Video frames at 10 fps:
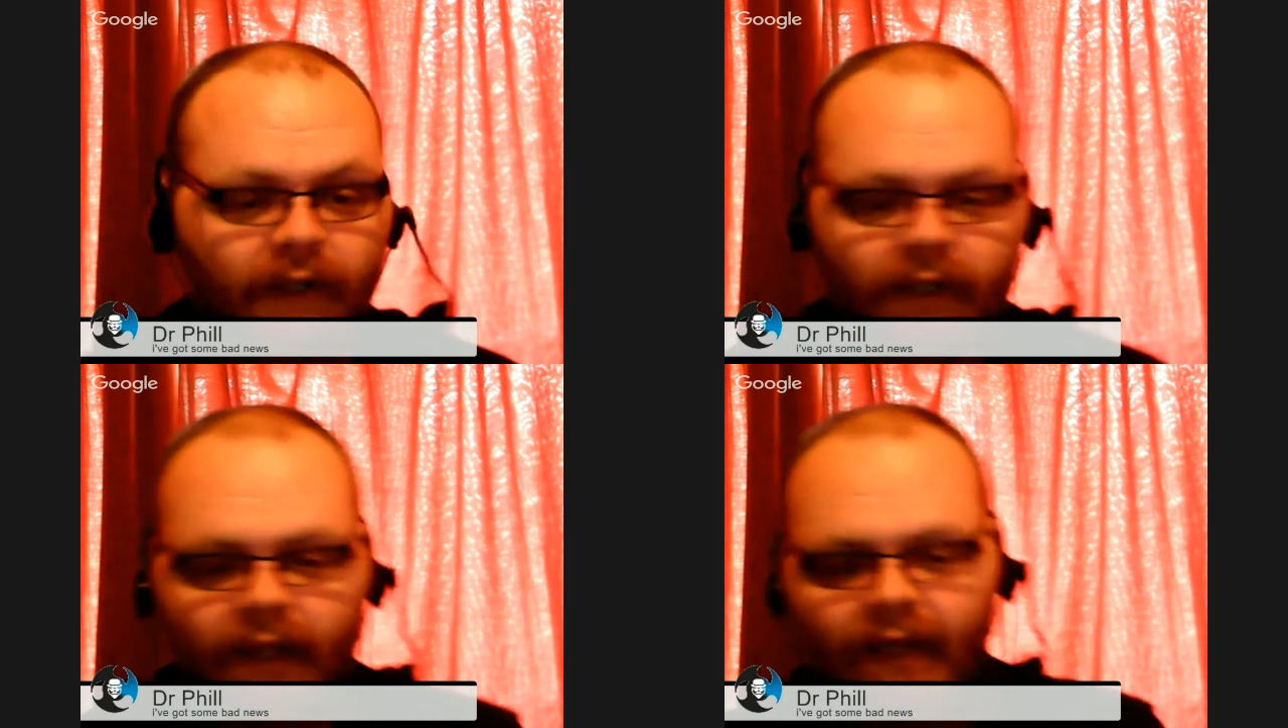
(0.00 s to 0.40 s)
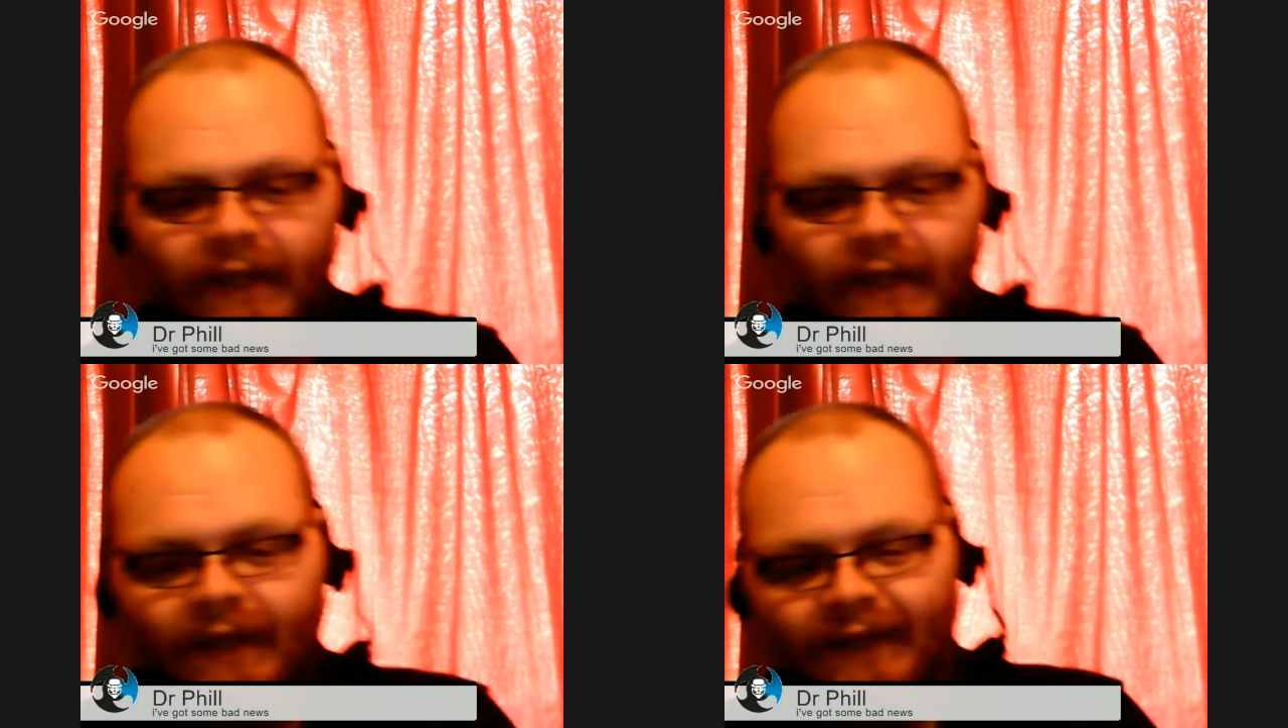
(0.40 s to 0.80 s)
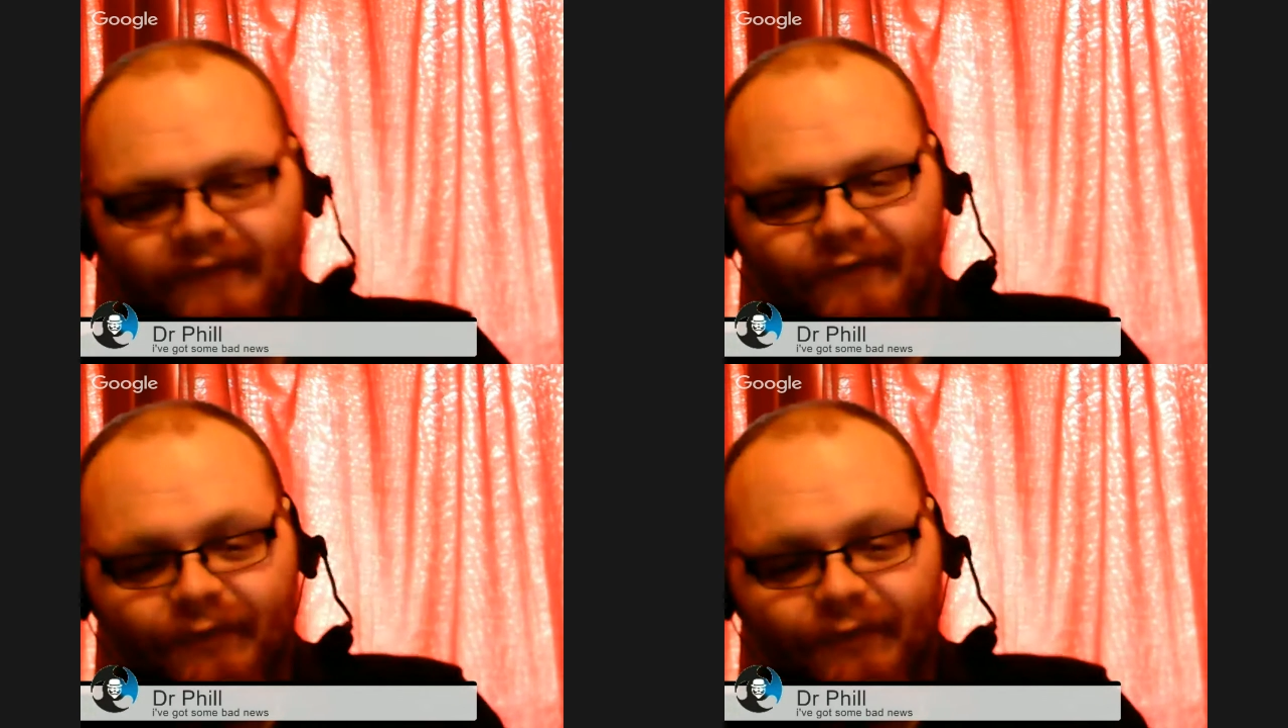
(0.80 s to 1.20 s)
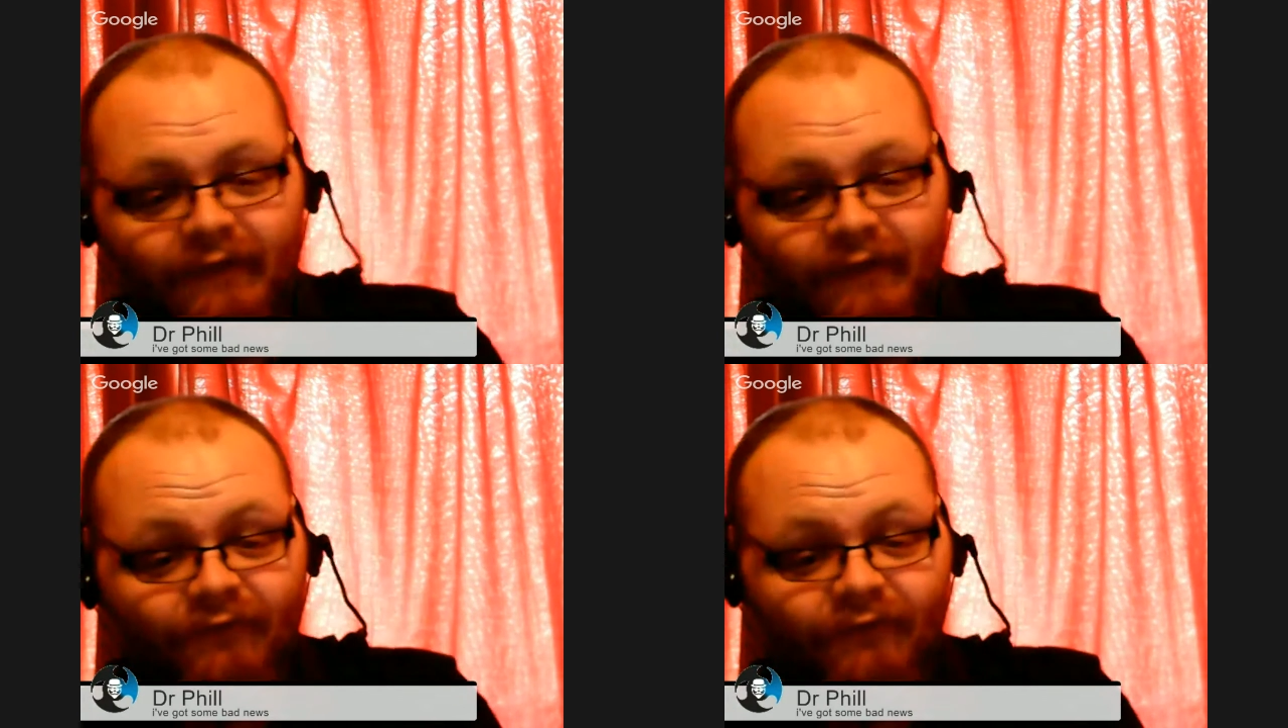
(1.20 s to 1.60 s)
And as you
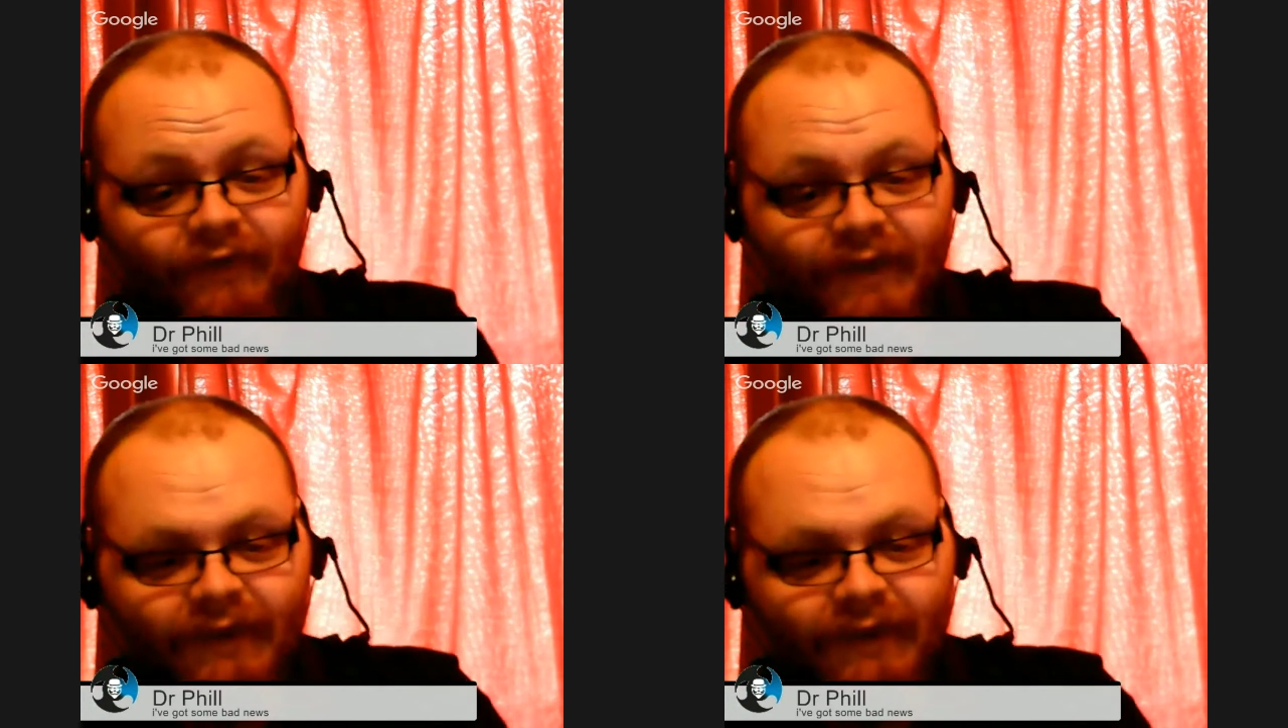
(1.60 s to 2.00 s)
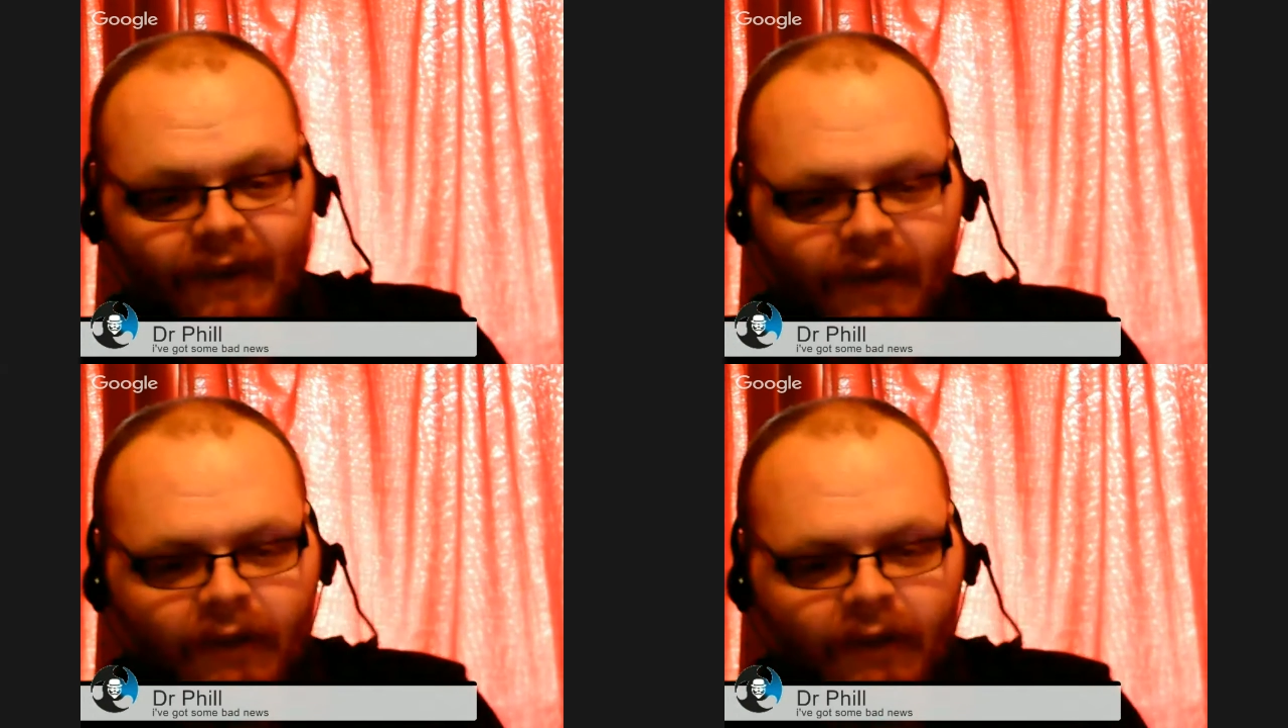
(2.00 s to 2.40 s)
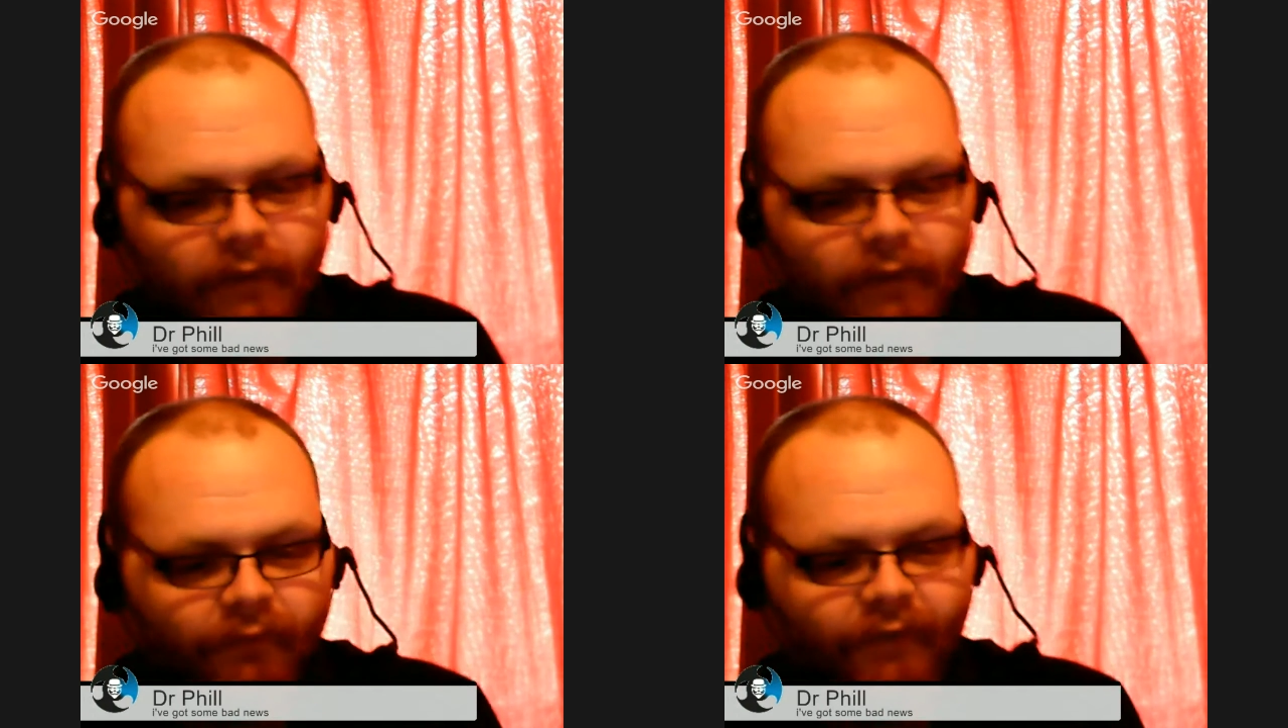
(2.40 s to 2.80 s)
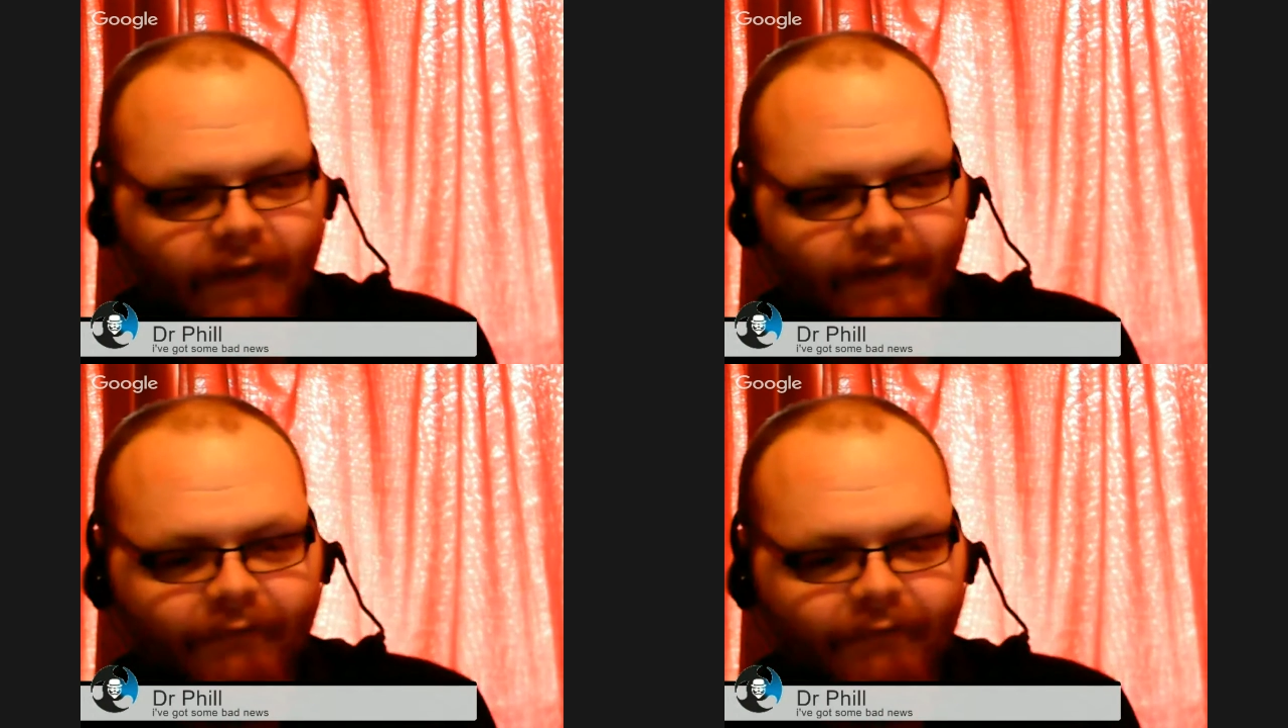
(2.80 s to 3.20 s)
can see by the
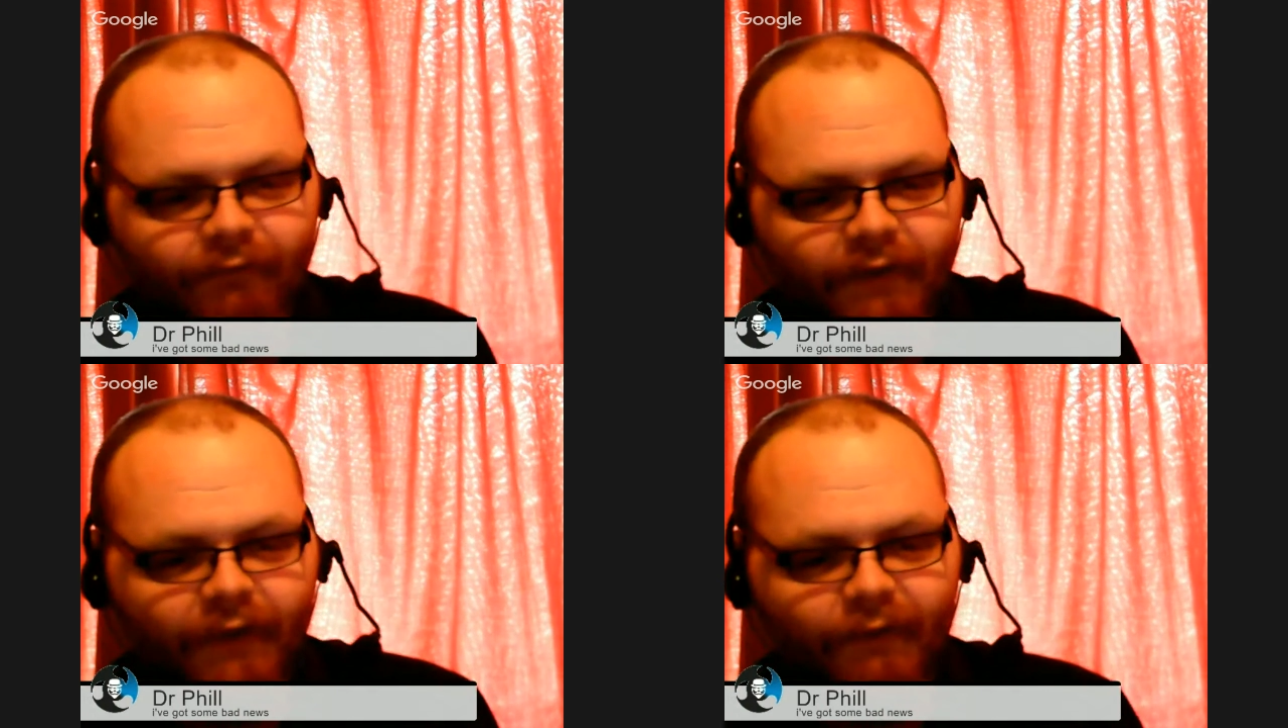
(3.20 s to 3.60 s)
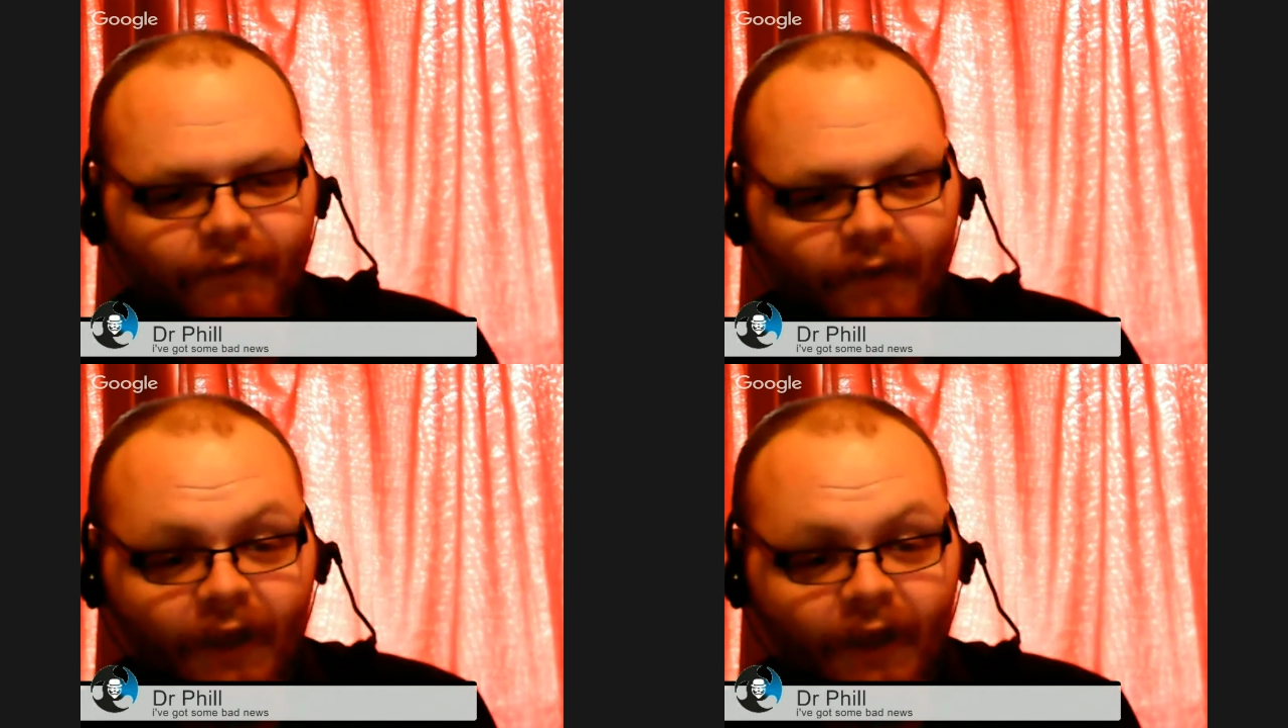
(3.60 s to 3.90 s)
title of the video,